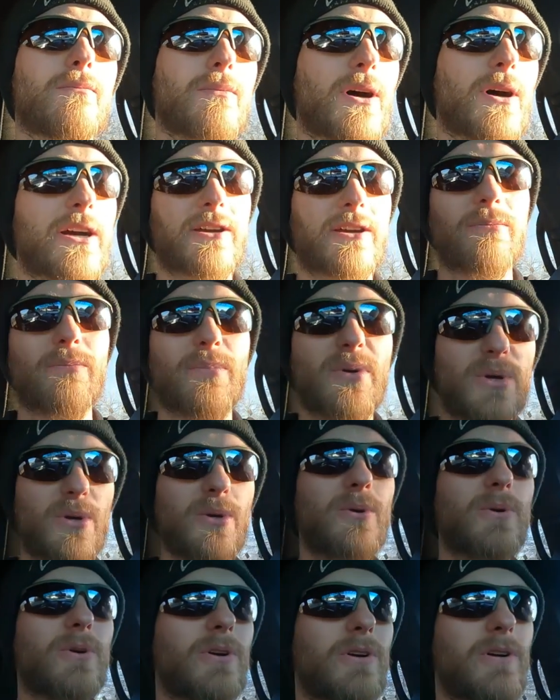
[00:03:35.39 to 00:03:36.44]
my
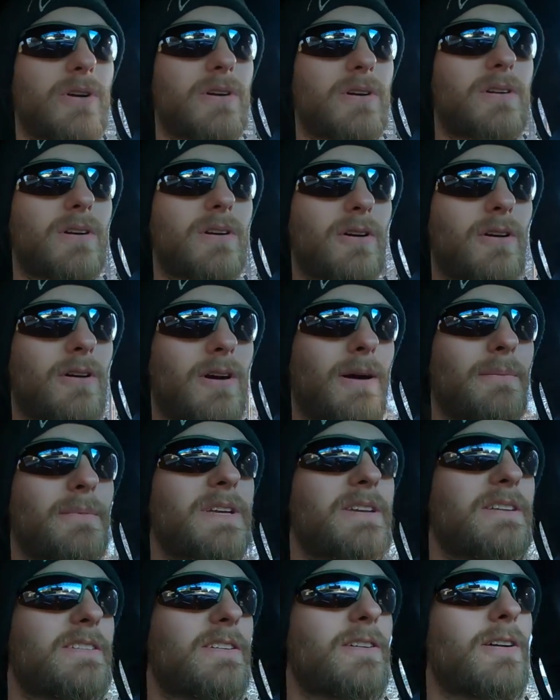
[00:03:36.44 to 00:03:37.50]
computer, or I
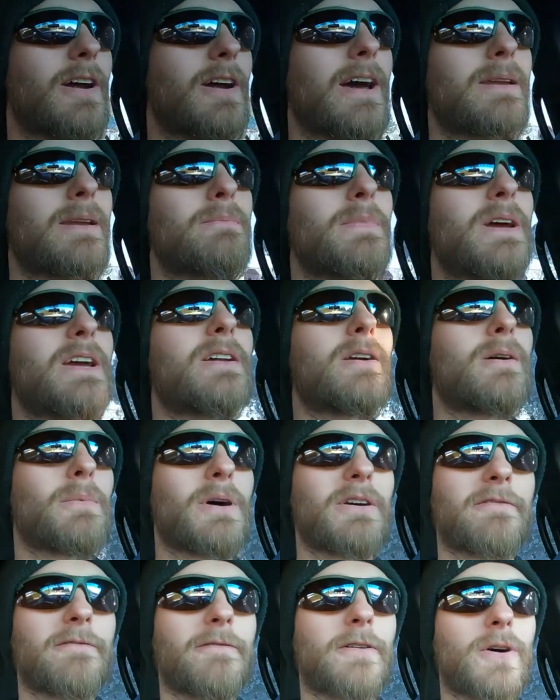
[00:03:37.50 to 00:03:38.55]
mean, sorry, I had to make it on
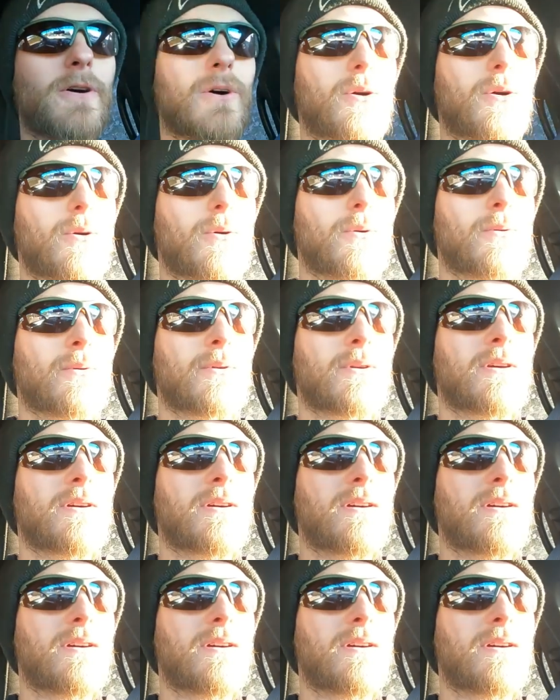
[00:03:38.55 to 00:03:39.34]
my phone,